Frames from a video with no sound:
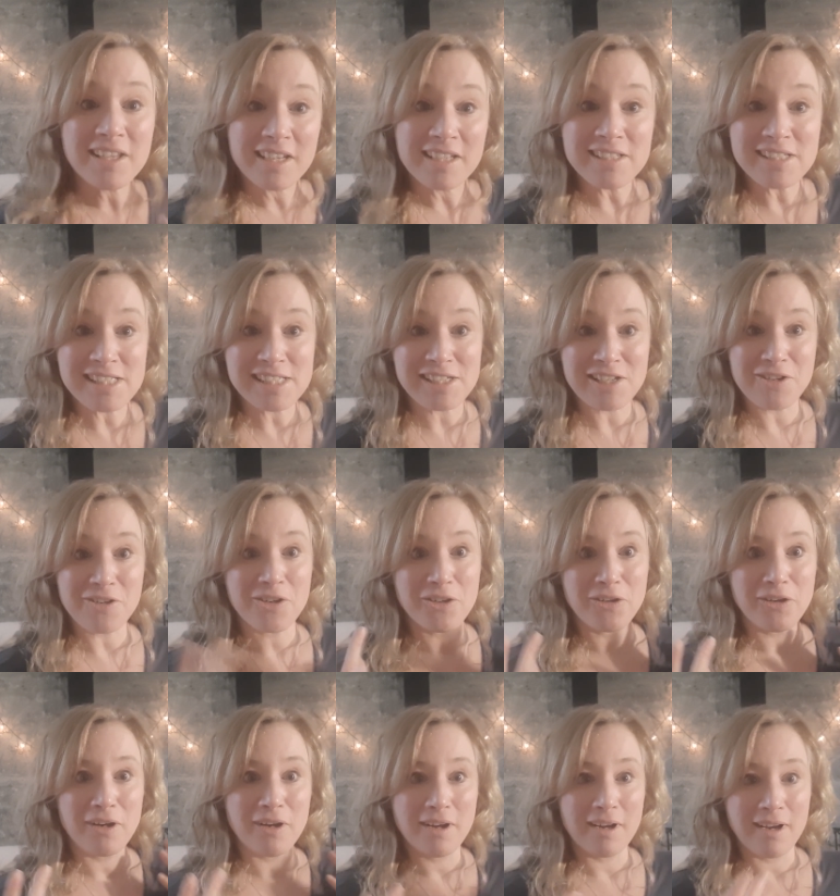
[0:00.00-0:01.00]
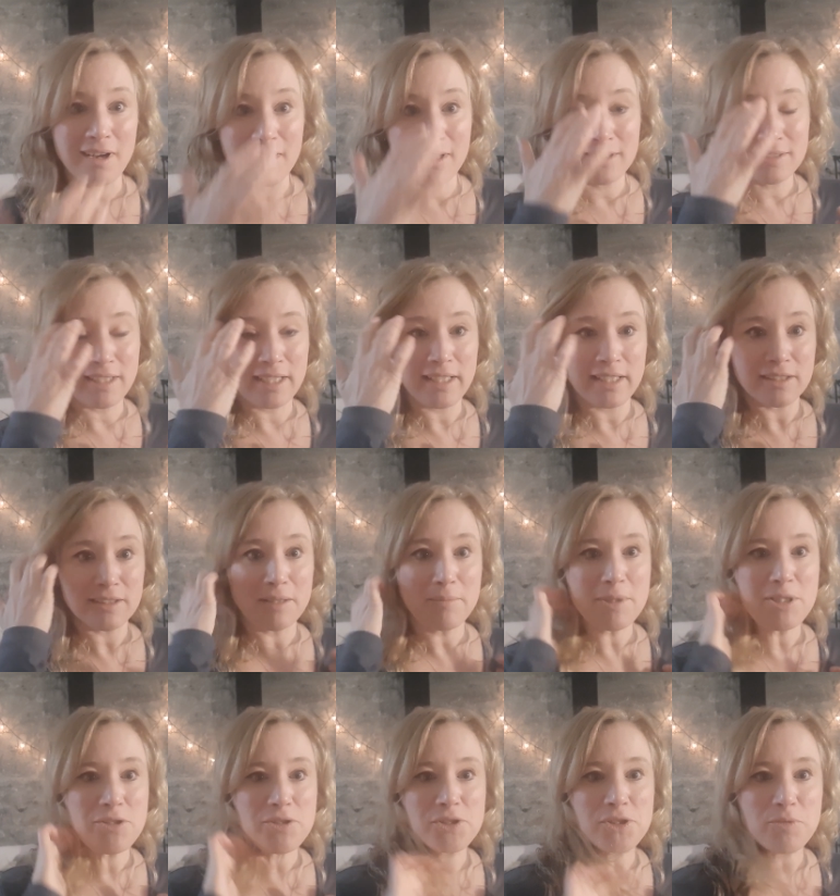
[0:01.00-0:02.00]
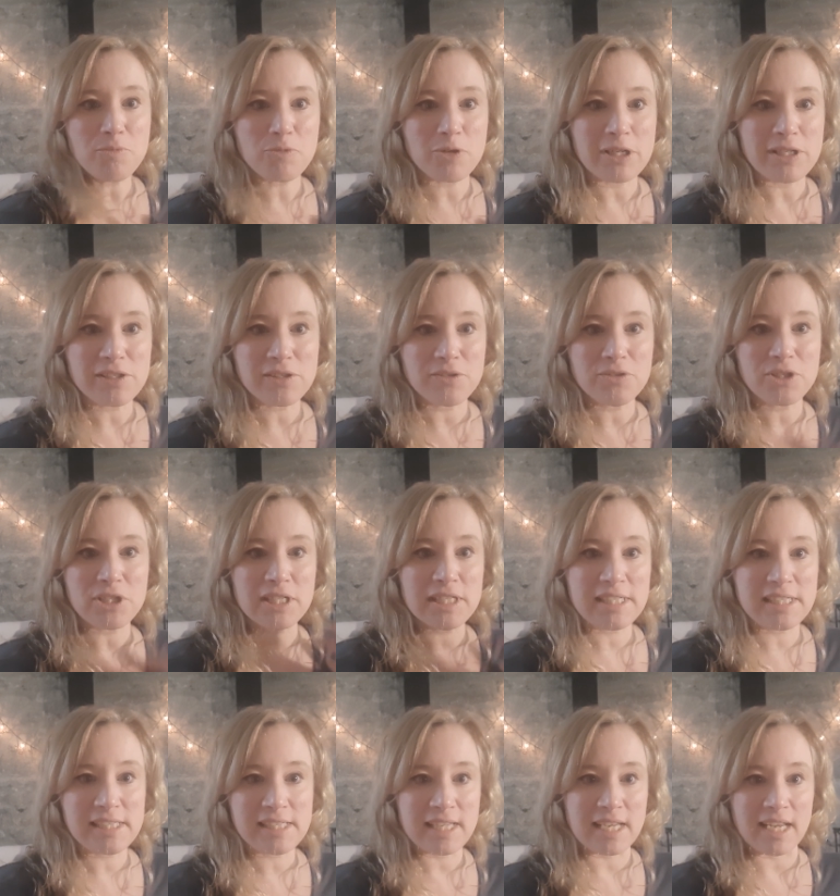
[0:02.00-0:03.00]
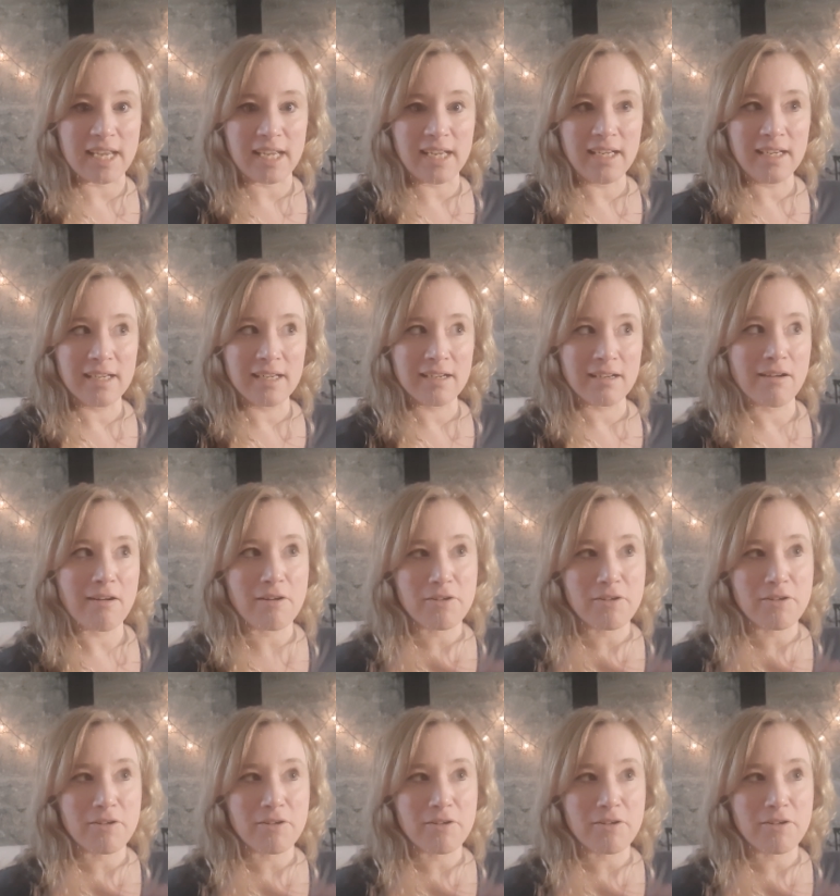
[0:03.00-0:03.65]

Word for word: Consider, like, let me do some research and see,